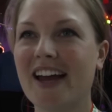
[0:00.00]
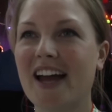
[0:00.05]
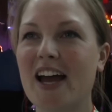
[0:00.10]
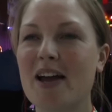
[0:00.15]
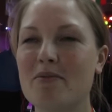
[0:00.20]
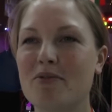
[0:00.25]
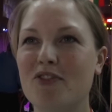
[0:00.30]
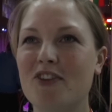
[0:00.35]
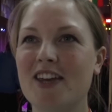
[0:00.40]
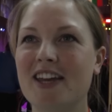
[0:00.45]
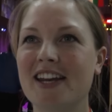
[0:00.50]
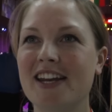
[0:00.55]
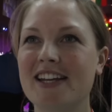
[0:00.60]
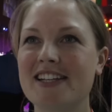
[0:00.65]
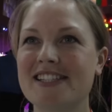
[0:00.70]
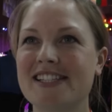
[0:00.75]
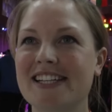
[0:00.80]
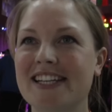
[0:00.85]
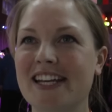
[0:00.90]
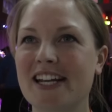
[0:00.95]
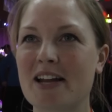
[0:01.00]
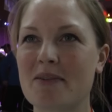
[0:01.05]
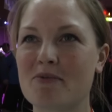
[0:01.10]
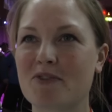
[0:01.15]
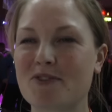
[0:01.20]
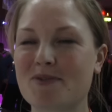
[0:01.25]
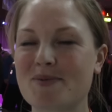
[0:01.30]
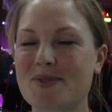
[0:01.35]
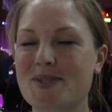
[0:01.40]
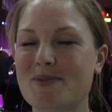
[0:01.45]
I'm Fia Reisek and I'm
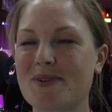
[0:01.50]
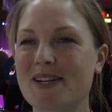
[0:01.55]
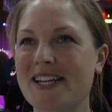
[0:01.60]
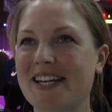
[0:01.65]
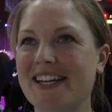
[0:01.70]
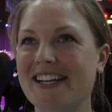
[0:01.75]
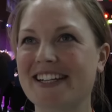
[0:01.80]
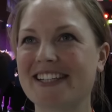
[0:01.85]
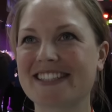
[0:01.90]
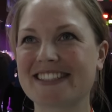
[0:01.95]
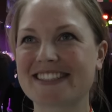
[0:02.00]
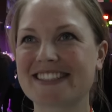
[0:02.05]
from Sweden.